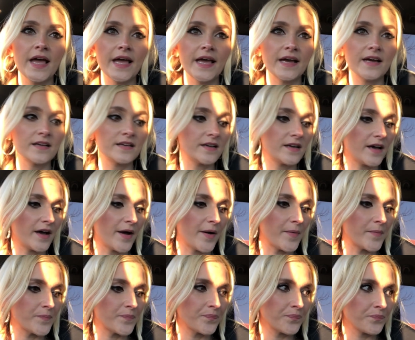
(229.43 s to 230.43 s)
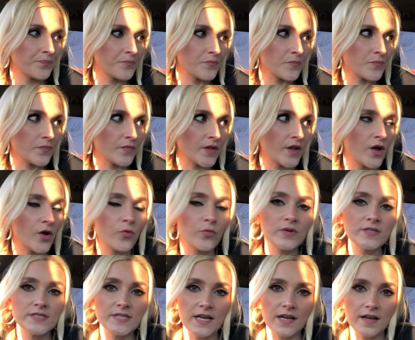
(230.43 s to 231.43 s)
And um,
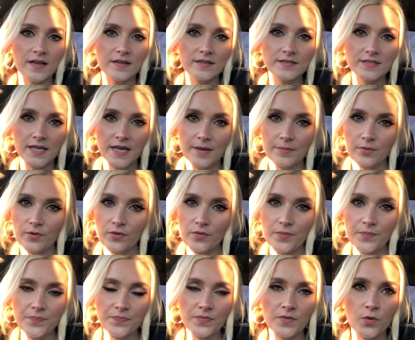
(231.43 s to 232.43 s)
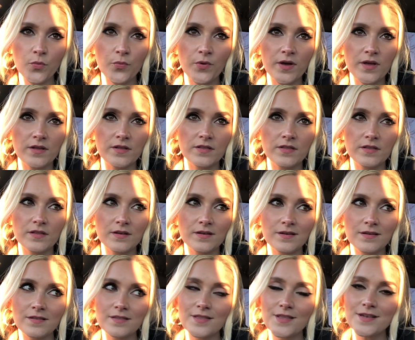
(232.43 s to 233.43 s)
we sat at a table with
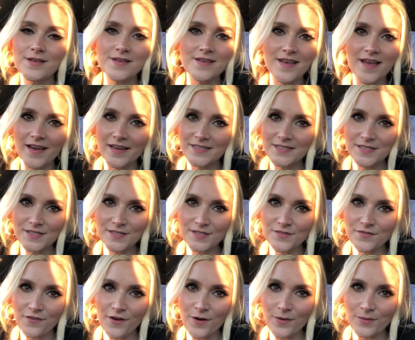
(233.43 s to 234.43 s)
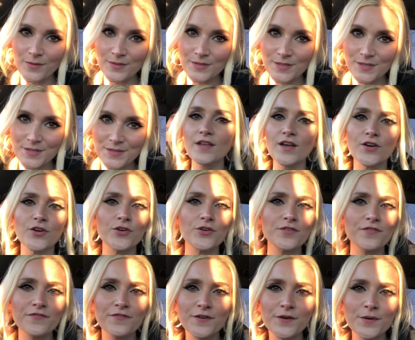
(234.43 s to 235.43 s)
the nicest folks.
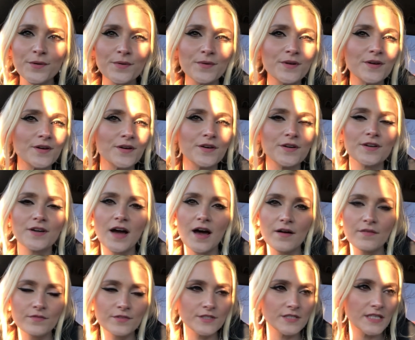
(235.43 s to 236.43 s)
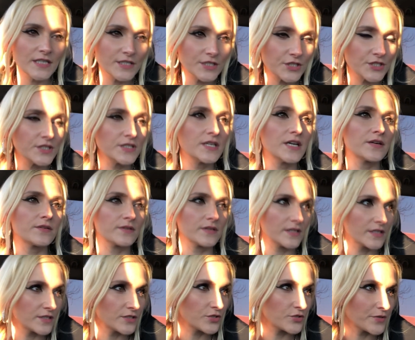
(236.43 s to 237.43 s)
Good food, good conversation. I
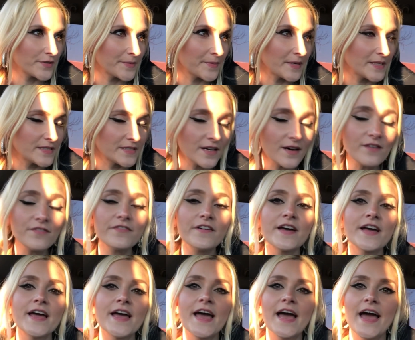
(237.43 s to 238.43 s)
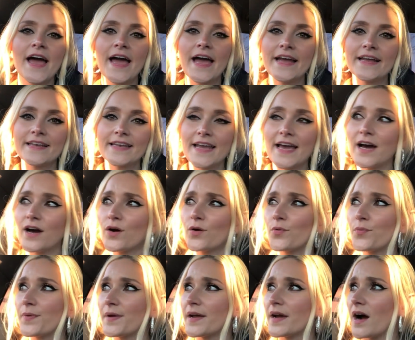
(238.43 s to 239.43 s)
really enjoyed myself. And now
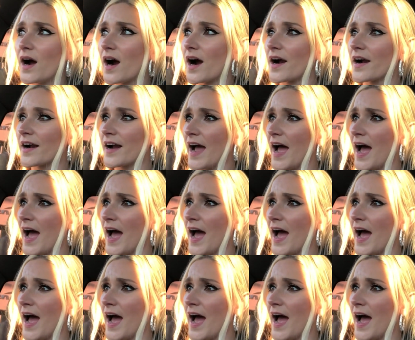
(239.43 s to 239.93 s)
we are